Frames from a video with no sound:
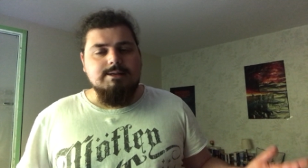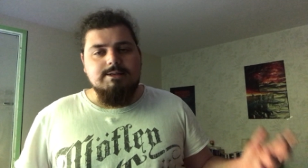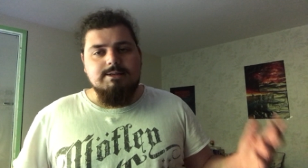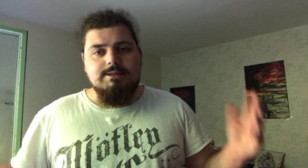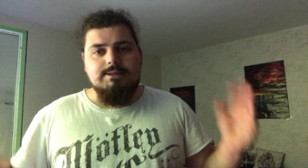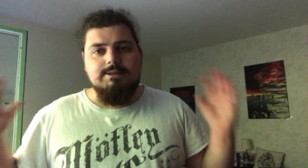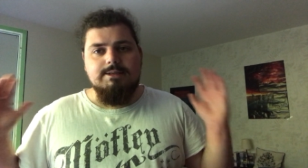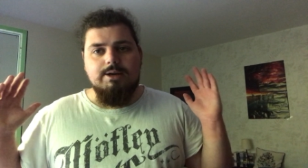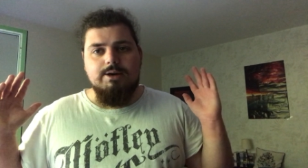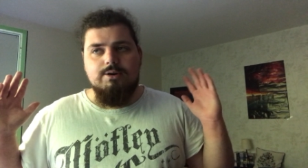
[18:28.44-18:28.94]

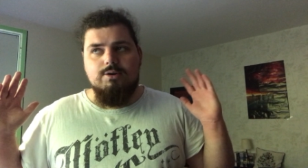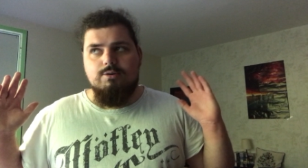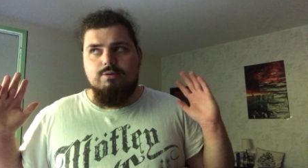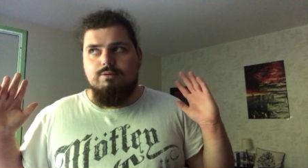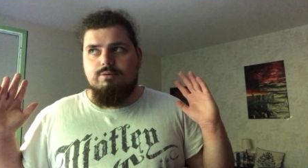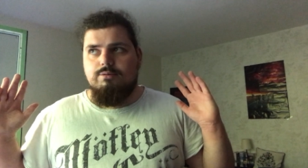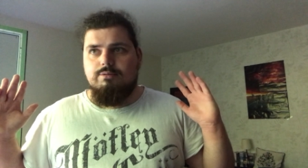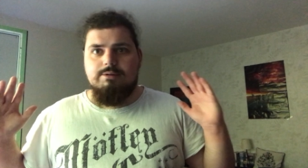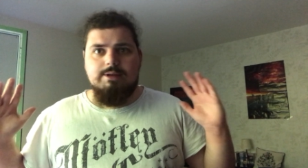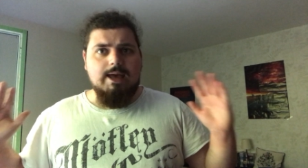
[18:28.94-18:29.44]

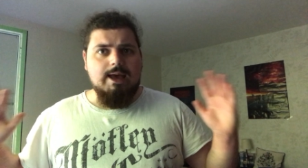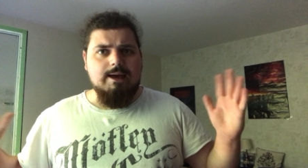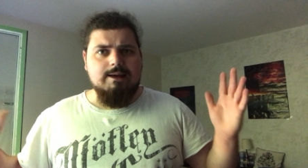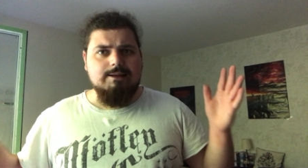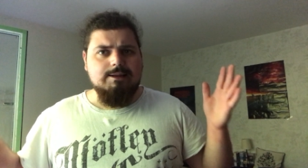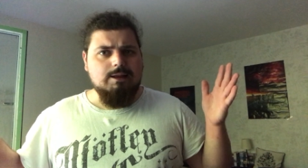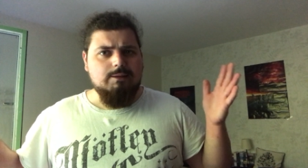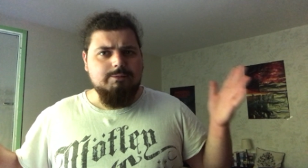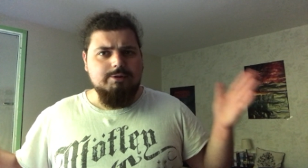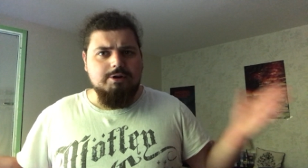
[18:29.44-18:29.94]
So yeah,
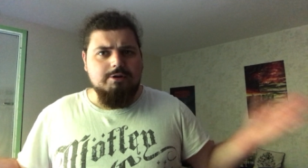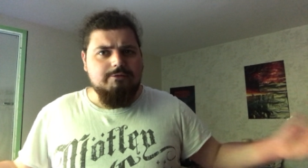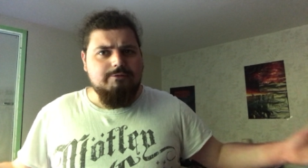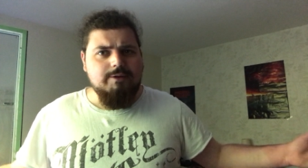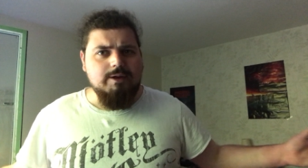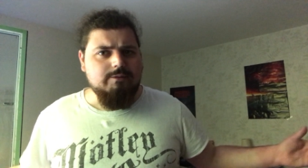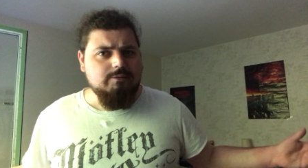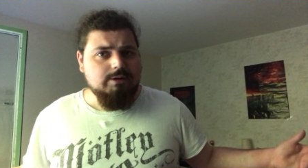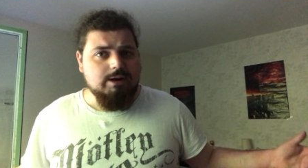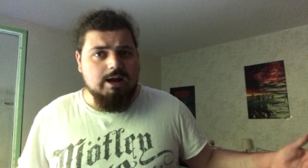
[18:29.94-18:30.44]
tell me your
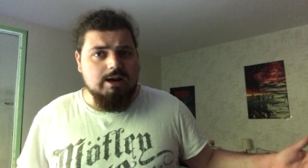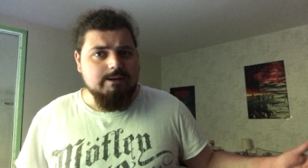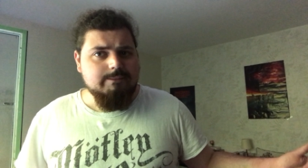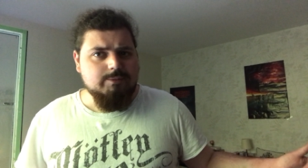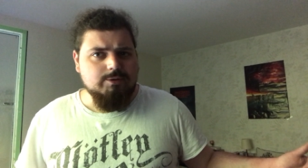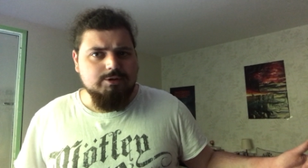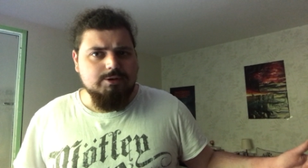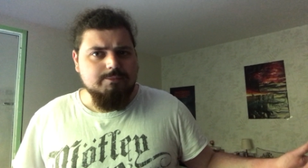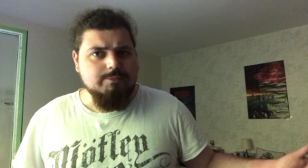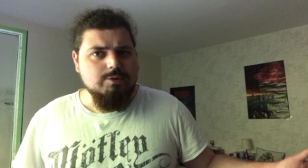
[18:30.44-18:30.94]
favorite Harry
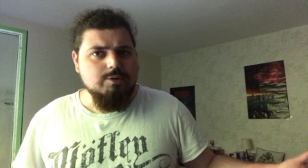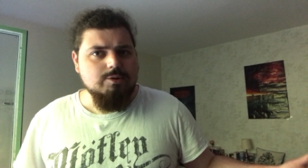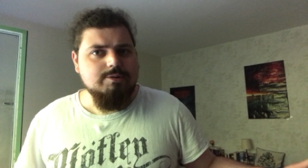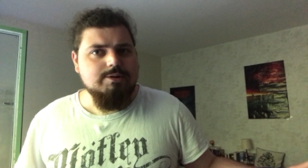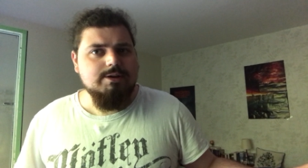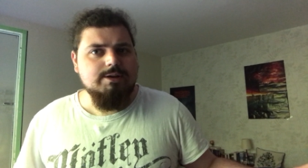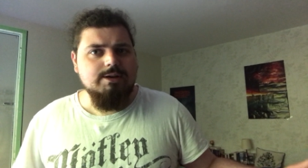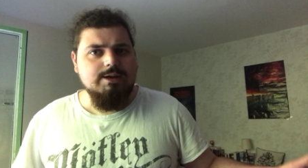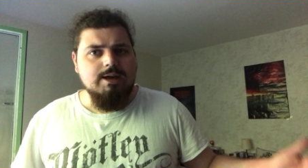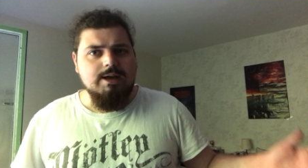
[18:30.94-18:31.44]
Potter
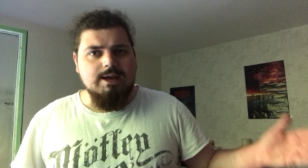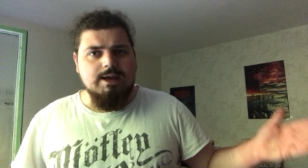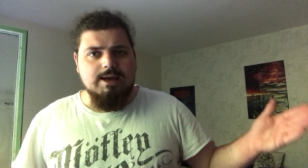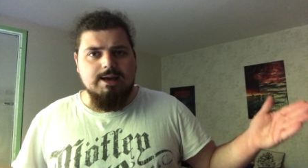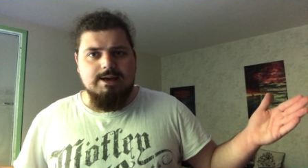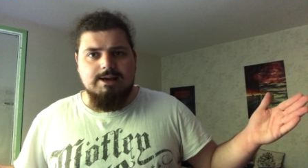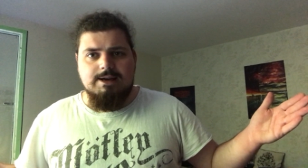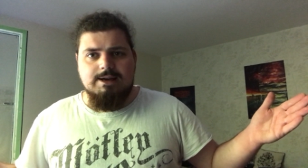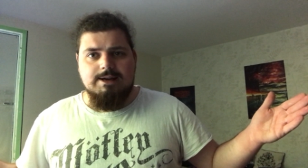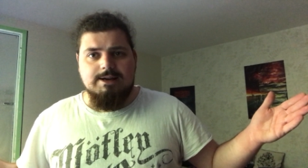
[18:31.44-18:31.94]
book
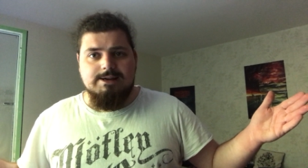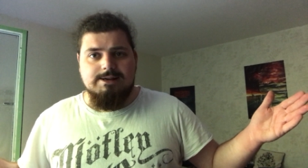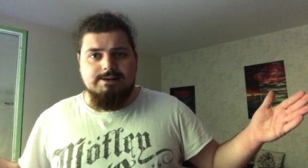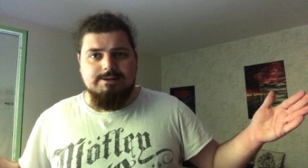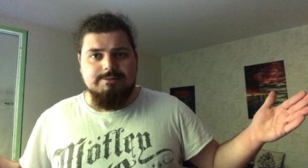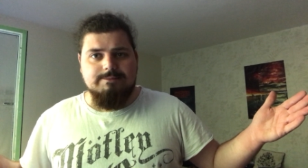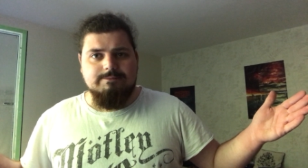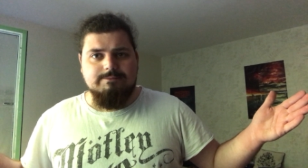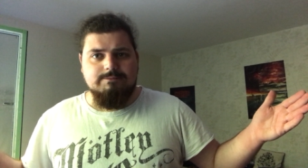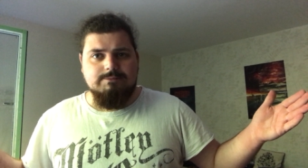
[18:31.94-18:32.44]

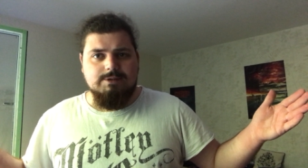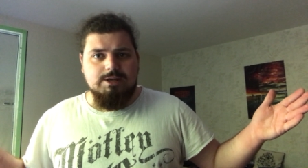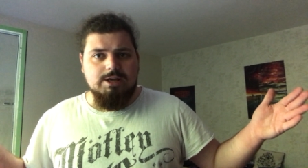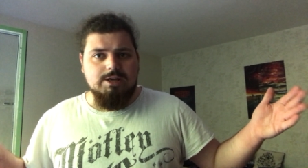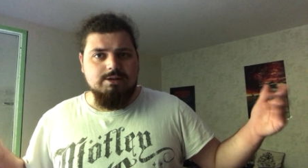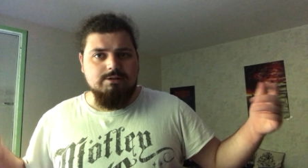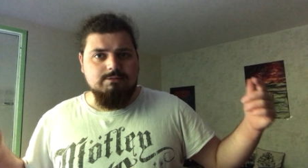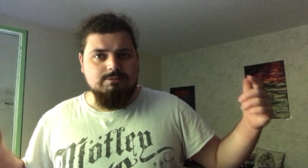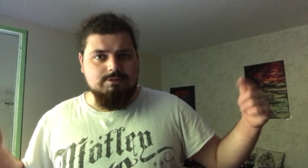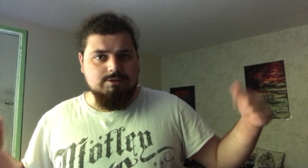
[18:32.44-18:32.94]

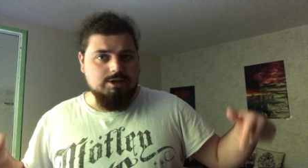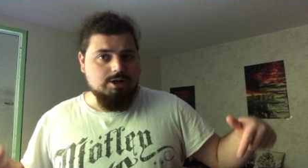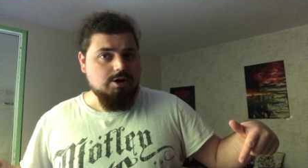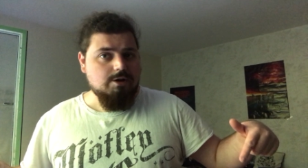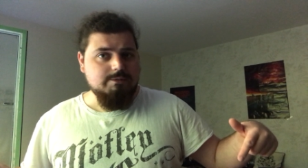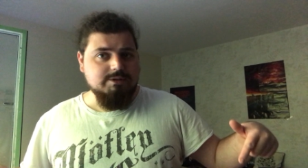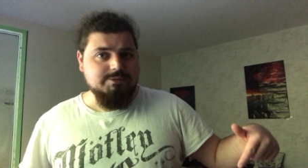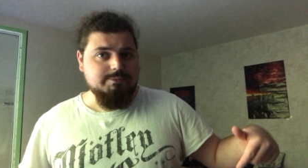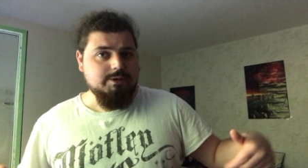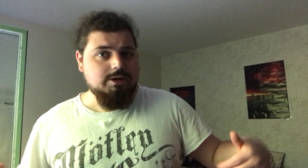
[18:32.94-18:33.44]
in the
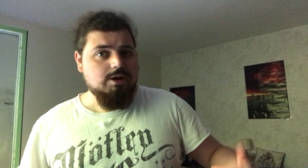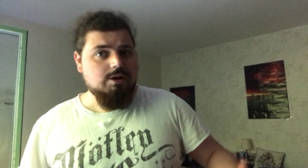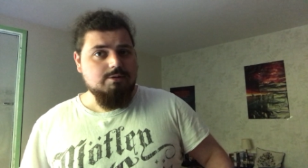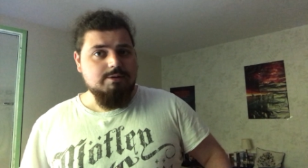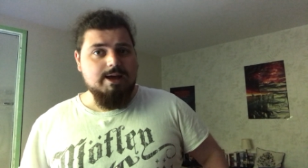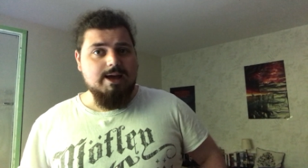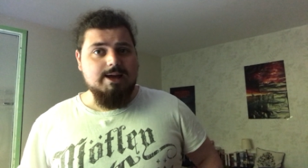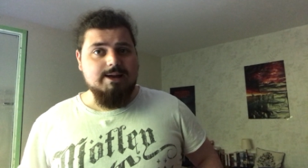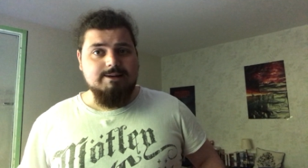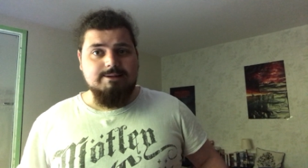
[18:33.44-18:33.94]
comments
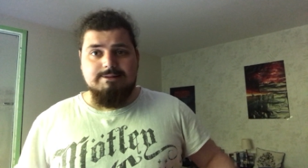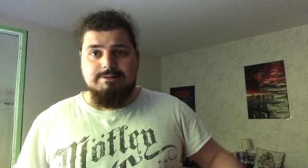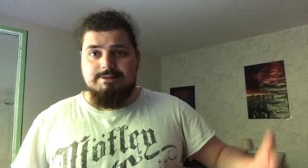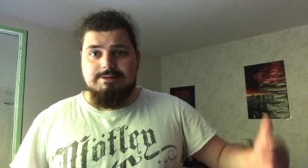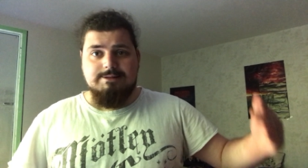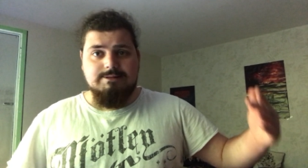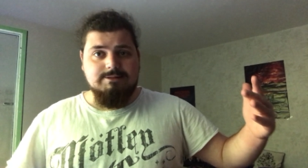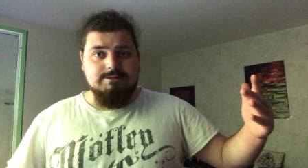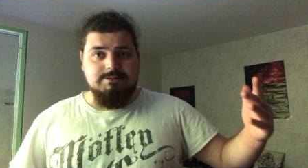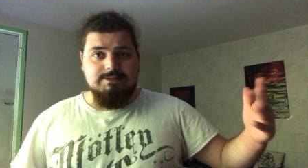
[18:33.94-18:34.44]
below, and
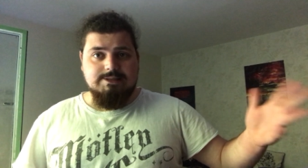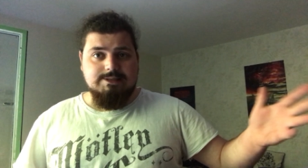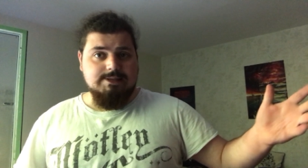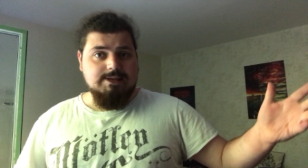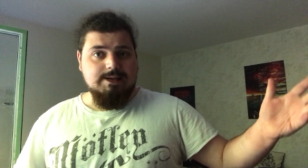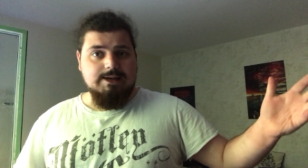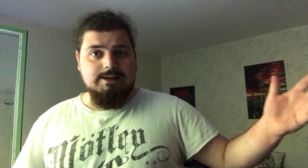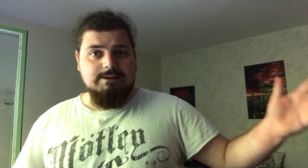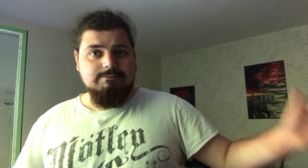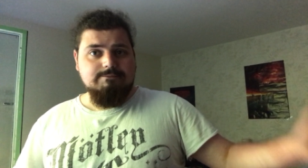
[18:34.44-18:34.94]

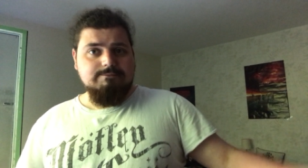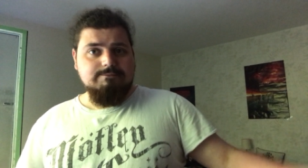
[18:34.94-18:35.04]
see ya.